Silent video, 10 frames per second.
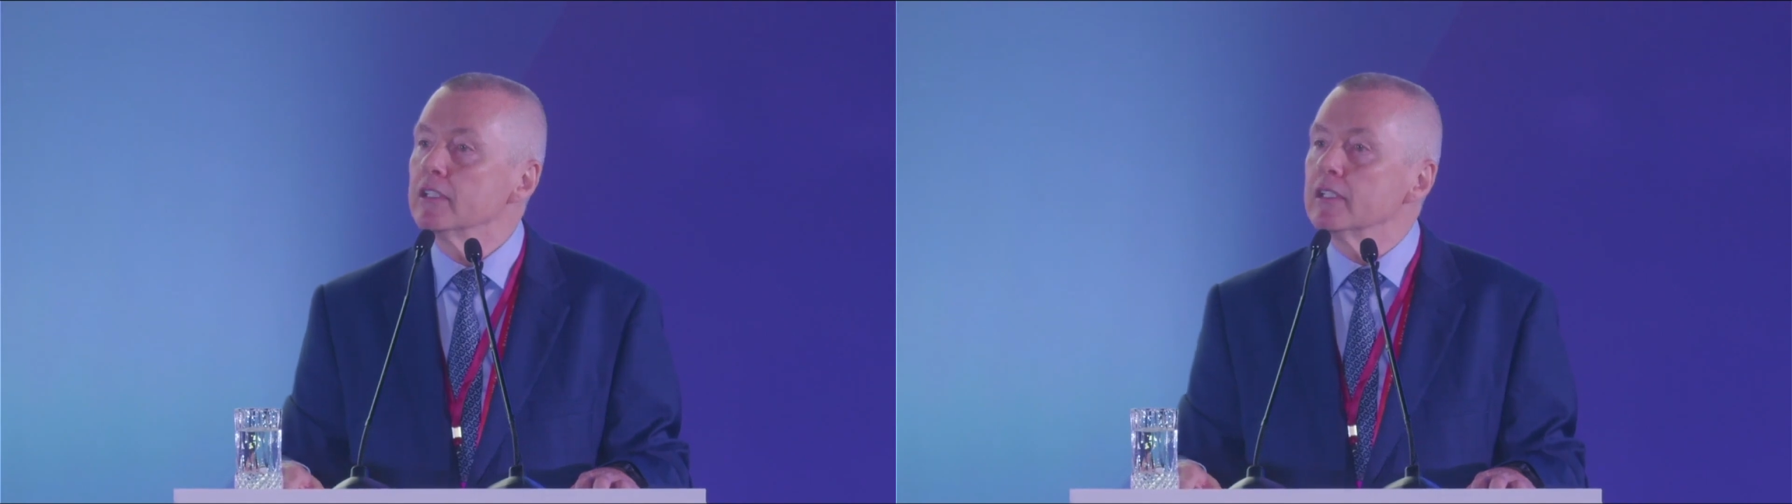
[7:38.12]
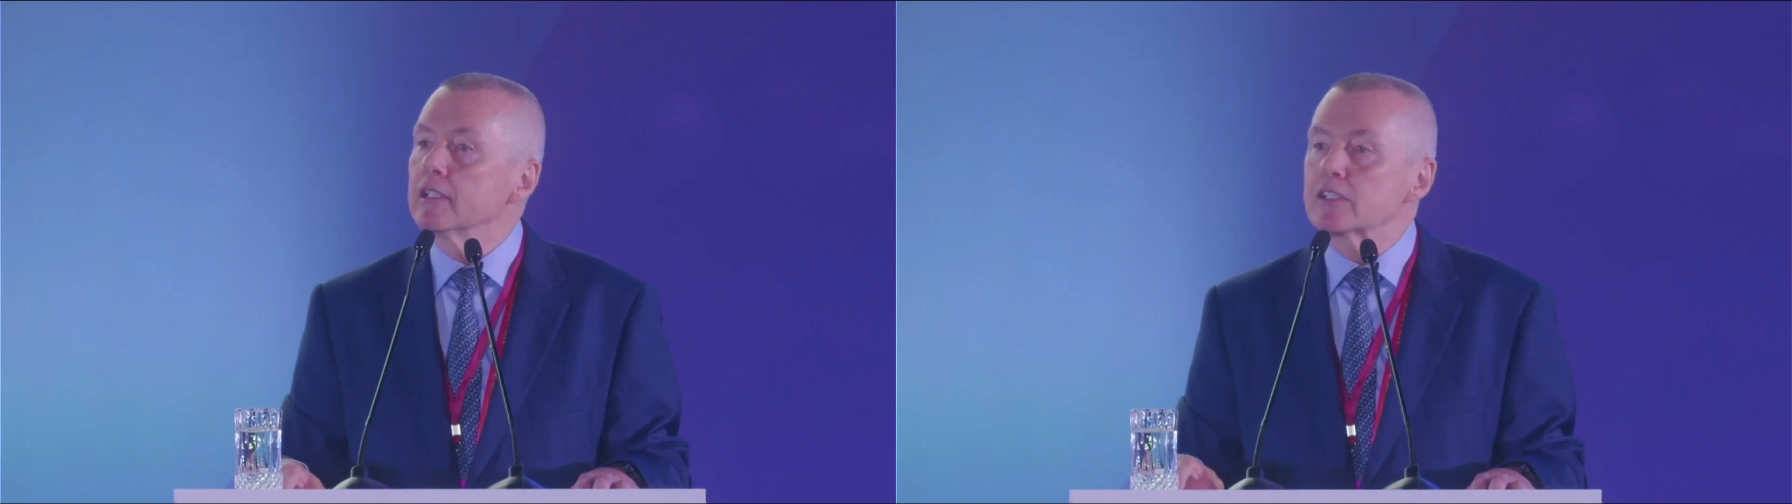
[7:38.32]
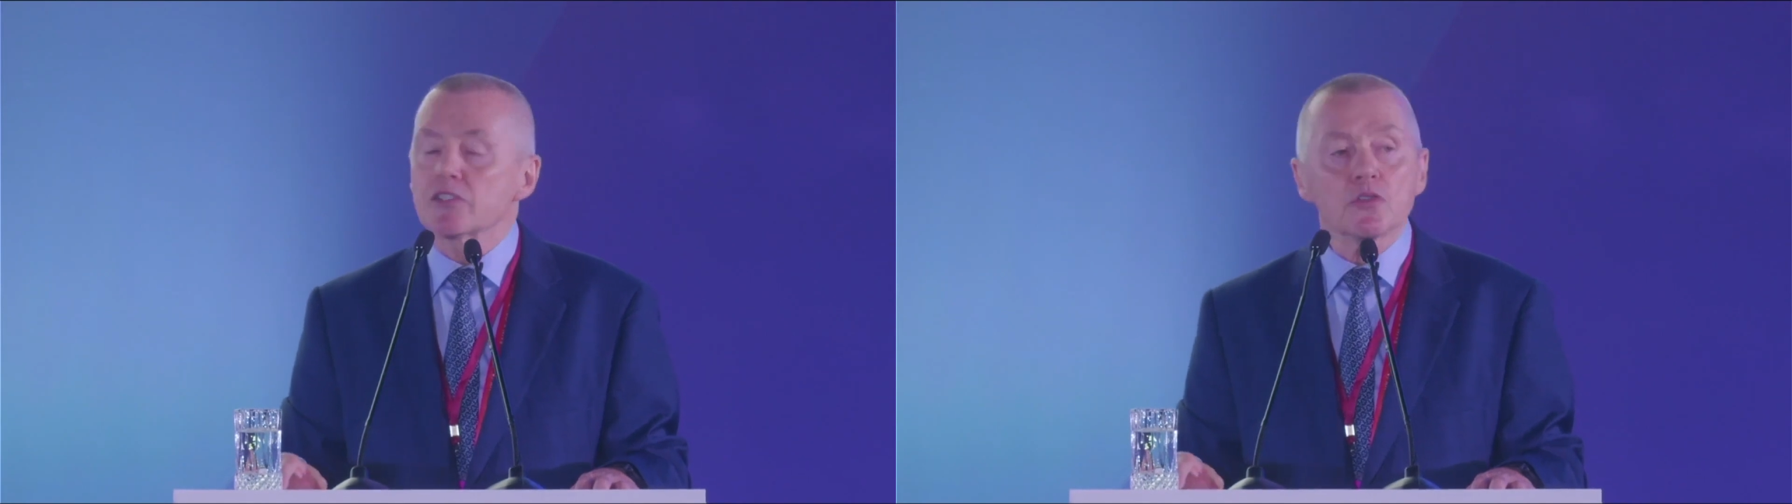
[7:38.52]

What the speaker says: That's